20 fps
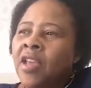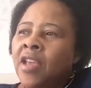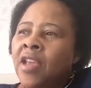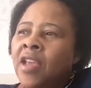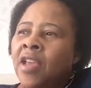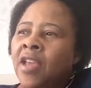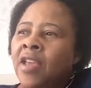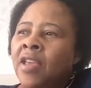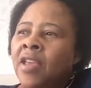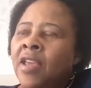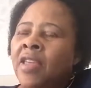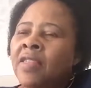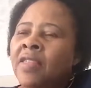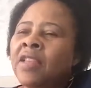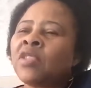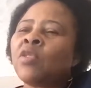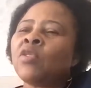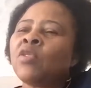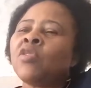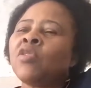and
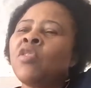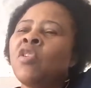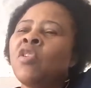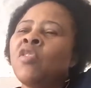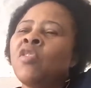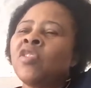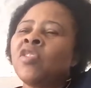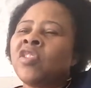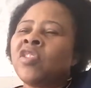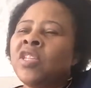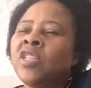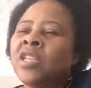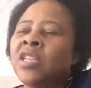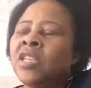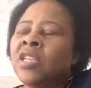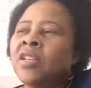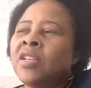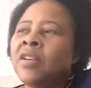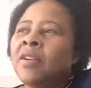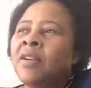the
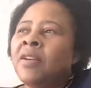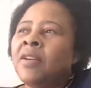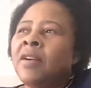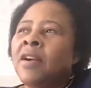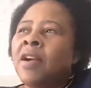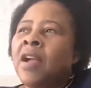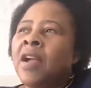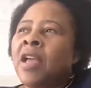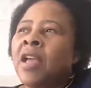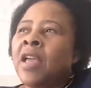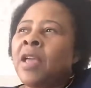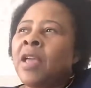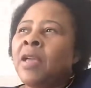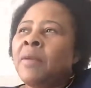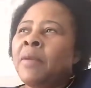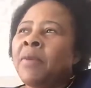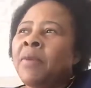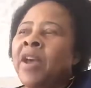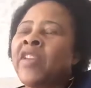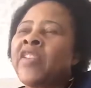sociology
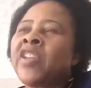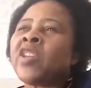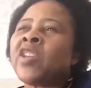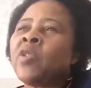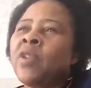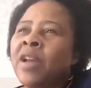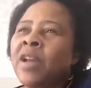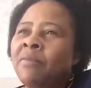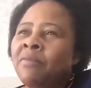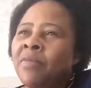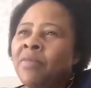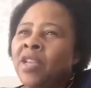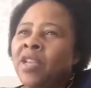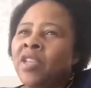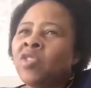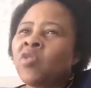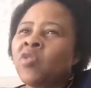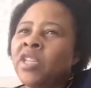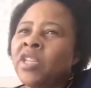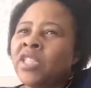curriculum
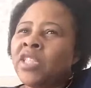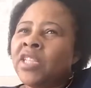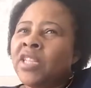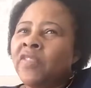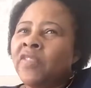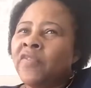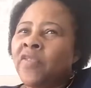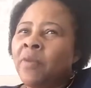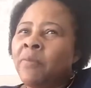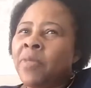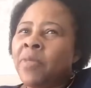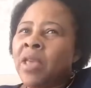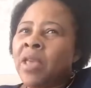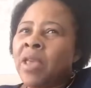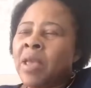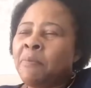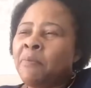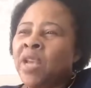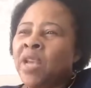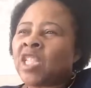is written from
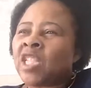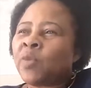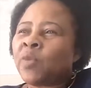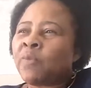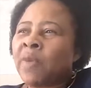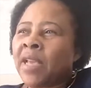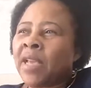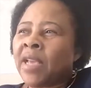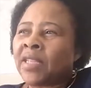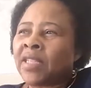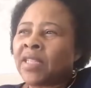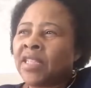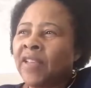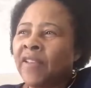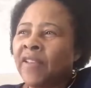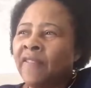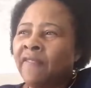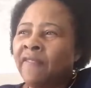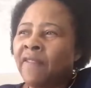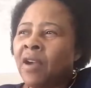the
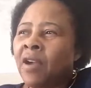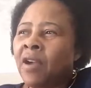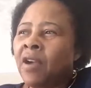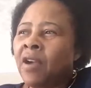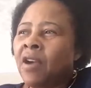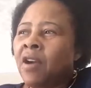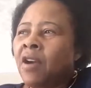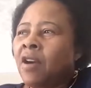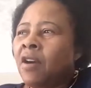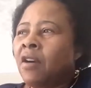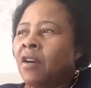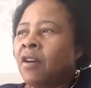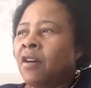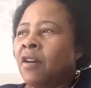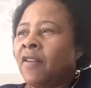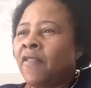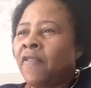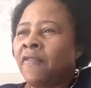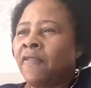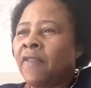perspective
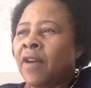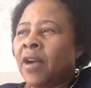of